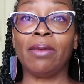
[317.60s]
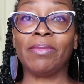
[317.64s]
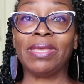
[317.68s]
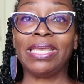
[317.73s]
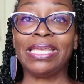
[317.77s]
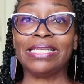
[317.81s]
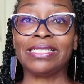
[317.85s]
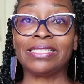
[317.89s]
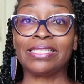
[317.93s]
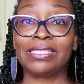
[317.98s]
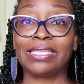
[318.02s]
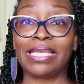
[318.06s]

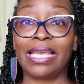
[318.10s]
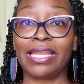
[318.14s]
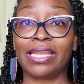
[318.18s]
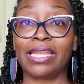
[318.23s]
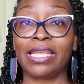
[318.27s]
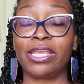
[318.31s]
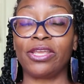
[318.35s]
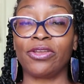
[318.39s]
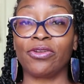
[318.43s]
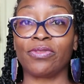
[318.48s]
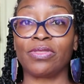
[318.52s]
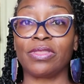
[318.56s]
inset
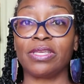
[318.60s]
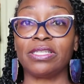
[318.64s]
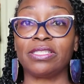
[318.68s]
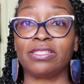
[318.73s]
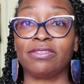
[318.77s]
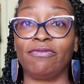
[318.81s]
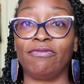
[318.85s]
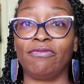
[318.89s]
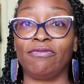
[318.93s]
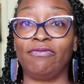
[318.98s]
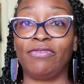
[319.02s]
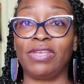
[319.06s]
here,
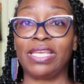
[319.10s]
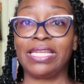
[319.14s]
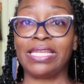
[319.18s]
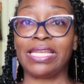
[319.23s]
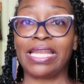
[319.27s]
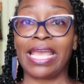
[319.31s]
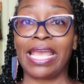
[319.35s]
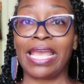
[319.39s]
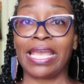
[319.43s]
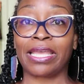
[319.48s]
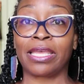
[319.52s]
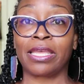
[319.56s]
this
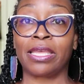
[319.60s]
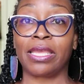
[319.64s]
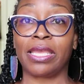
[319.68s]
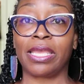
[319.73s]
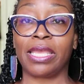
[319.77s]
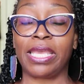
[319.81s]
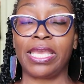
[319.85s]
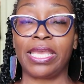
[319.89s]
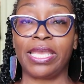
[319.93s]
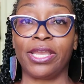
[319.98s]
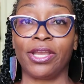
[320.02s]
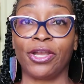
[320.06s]
V-neck
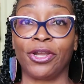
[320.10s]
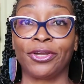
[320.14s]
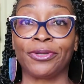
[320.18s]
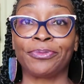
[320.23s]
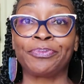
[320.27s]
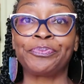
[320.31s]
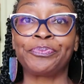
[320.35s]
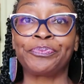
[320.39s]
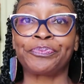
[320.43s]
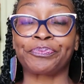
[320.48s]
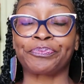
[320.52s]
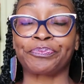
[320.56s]

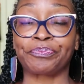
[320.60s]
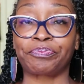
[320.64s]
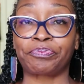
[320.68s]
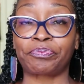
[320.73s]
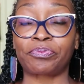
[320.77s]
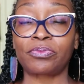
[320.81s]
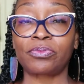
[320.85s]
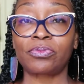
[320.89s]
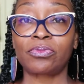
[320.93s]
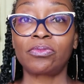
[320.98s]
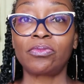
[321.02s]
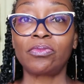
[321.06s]
here
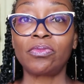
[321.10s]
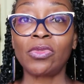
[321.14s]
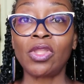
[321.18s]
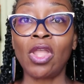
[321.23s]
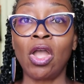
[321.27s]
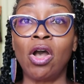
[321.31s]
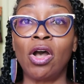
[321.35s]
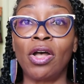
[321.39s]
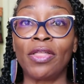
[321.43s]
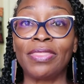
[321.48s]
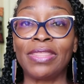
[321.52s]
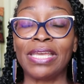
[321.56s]

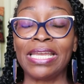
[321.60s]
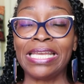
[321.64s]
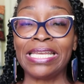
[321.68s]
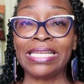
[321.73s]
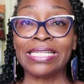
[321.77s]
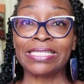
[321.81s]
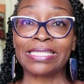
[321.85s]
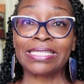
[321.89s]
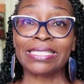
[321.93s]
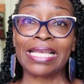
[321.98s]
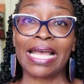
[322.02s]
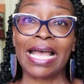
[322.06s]
on the
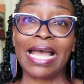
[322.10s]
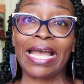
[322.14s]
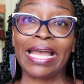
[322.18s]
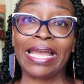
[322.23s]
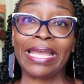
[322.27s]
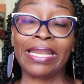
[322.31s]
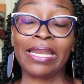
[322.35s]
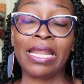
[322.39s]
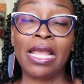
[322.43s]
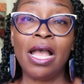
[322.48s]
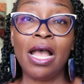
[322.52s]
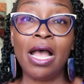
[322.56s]

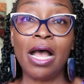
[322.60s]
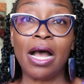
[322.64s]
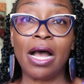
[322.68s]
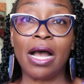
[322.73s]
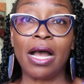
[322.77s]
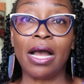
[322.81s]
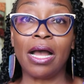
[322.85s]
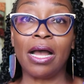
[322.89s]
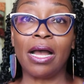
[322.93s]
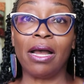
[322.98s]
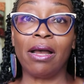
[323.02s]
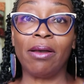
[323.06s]
inside,
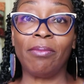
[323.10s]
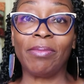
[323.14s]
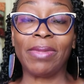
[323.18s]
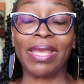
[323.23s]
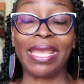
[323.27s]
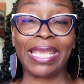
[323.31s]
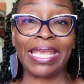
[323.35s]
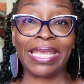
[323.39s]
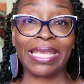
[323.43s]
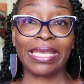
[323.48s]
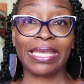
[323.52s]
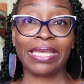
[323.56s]

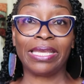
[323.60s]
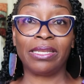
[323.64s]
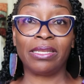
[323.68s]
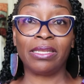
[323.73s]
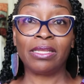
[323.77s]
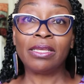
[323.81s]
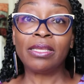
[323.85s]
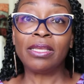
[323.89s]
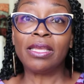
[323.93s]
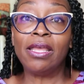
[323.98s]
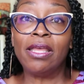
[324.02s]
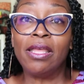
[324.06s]

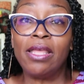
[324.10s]
and